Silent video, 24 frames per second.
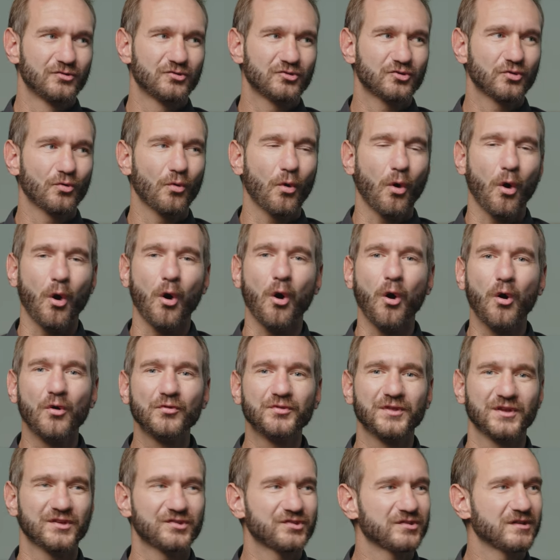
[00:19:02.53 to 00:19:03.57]
to all
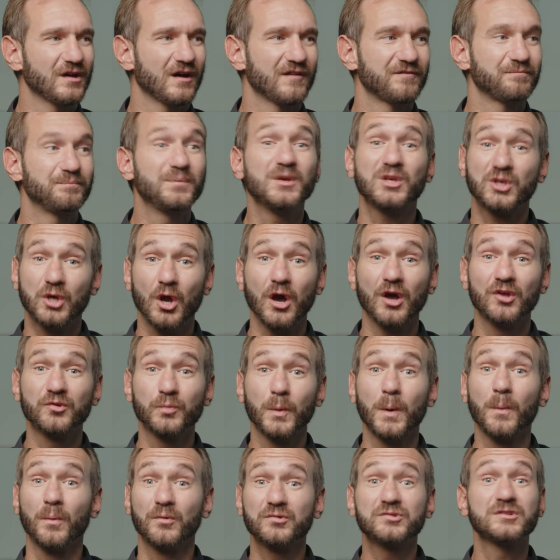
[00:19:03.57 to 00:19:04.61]
this stuff because
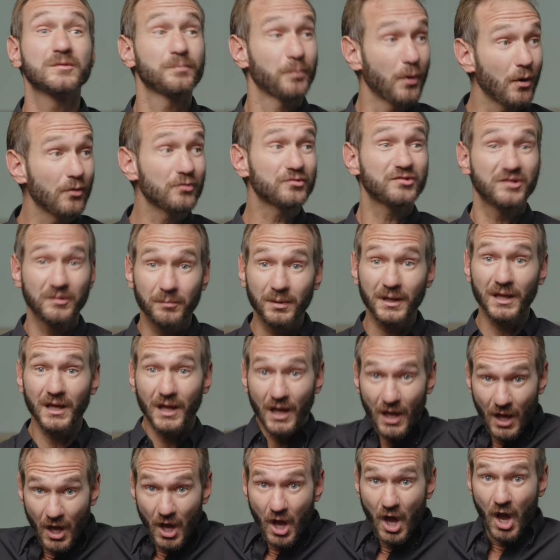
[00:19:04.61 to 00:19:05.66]
we were supposed to
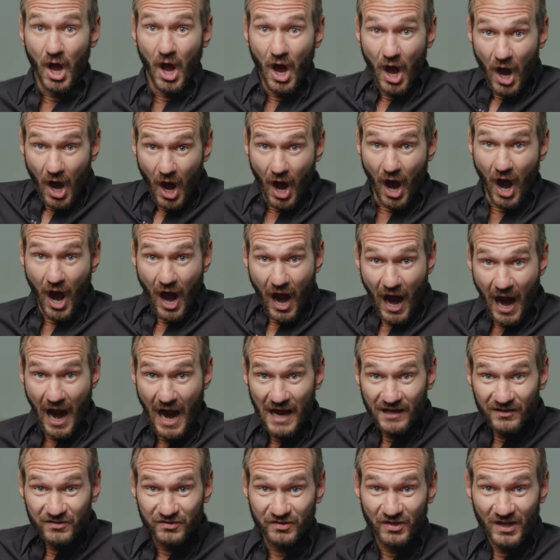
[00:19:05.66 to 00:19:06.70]
be
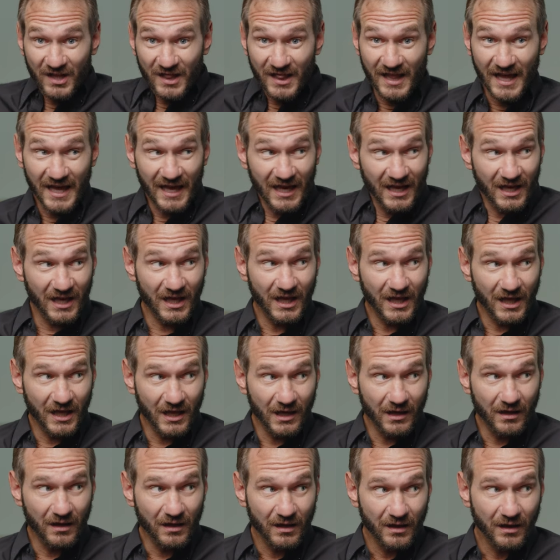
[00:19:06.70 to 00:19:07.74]

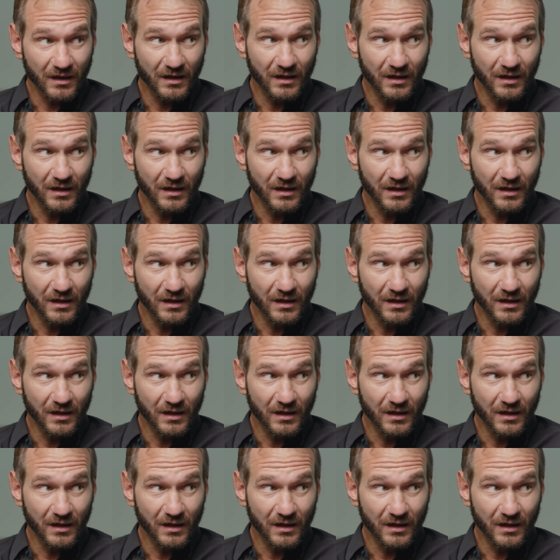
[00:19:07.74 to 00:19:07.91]
isolated.